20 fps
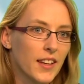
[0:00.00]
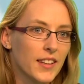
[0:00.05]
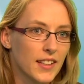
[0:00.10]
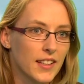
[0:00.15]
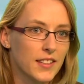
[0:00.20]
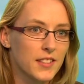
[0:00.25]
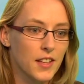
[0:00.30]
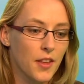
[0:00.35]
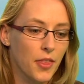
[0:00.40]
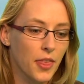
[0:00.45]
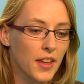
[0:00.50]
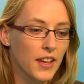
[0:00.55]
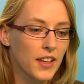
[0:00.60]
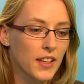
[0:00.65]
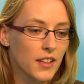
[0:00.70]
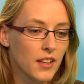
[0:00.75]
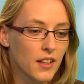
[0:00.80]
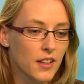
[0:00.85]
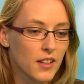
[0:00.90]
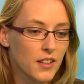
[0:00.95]
Yes, I
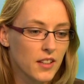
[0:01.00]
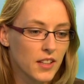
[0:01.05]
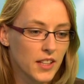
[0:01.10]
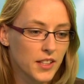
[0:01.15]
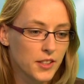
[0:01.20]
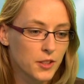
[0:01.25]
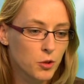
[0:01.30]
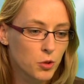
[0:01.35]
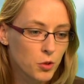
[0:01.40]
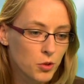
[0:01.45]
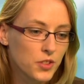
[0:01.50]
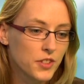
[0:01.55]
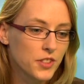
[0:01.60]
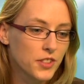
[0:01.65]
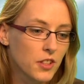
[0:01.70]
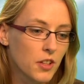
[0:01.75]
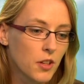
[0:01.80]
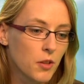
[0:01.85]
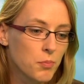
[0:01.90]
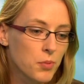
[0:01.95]
think it could
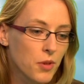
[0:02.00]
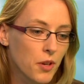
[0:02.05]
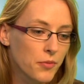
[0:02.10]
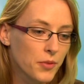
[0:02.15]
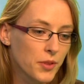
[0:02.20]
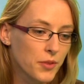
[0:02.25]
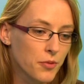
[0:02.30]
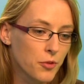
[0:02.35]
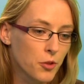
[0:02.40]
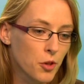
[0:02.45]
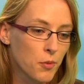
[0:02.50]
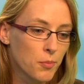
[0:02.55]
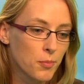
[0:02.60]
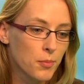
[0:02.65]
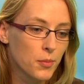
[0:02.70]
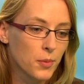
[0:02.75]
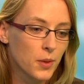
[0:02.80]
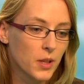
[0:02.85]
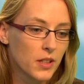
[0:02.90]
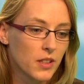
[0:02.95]
profit
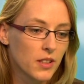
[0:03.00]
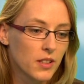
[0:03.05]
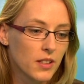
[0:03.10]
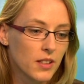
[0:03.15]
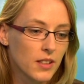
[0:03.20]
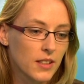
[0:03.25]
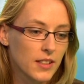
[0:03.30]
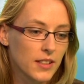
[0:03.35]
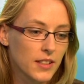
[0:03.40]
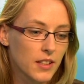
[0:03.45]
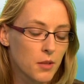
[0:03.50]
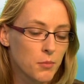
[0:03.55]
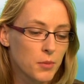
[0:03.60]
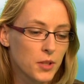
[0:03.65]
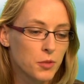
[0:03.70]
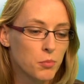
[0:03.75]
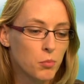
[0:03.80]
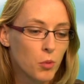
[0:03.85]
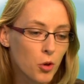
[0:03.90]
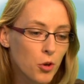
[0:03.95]
from a little
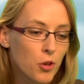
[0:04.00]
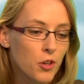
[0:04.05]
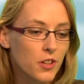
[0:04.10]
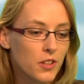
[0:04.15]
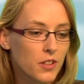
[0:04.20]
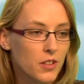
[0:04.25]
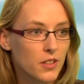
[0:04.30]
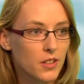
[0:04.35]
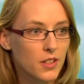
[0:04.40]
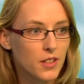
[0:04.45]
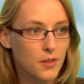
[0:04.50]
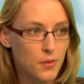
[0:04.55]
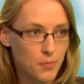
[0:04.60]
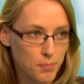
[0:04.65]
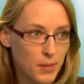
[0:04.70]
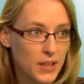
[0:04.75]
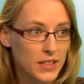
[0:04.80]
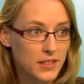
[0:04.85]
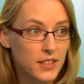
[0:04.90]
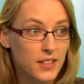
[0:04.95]
bit more
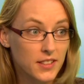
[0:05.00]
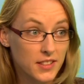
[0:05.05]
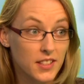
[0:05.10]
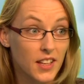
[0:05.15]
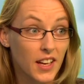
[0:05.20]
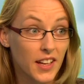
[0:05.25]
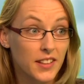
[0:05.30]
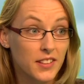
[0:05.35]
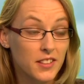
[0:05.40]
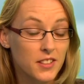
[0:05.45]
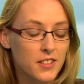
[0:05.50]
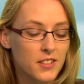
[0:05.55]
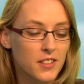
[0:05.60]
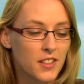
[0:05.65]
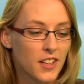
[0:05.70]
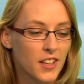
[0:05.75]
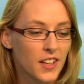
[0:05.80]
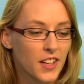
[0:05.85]
basic science,